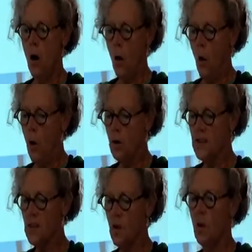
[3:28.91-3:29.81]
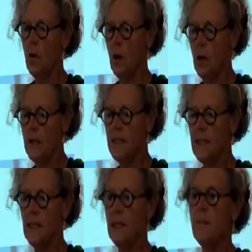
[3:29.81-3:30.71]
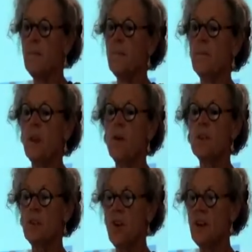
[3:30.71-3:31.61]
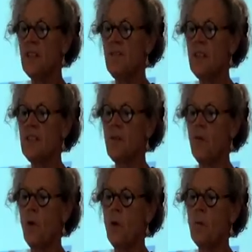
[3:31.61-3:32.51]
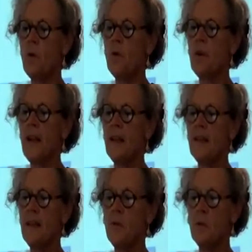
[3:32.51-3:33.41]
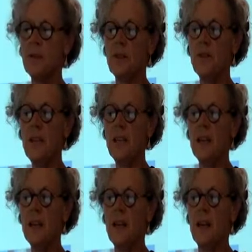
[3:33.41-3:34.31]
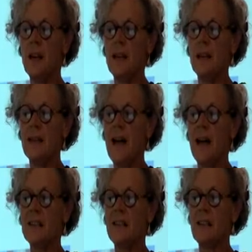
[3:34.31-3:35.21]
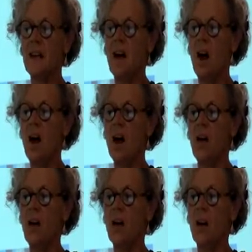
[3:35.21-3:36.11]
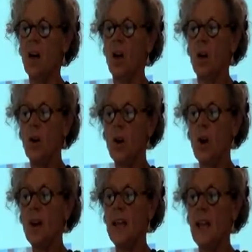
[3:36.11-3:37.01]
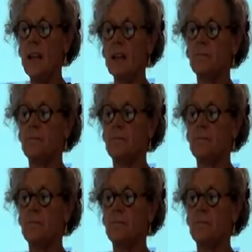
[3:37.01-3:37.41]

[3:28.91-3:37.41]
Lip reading: Also, the constructivists of all board, I think, would agree that learning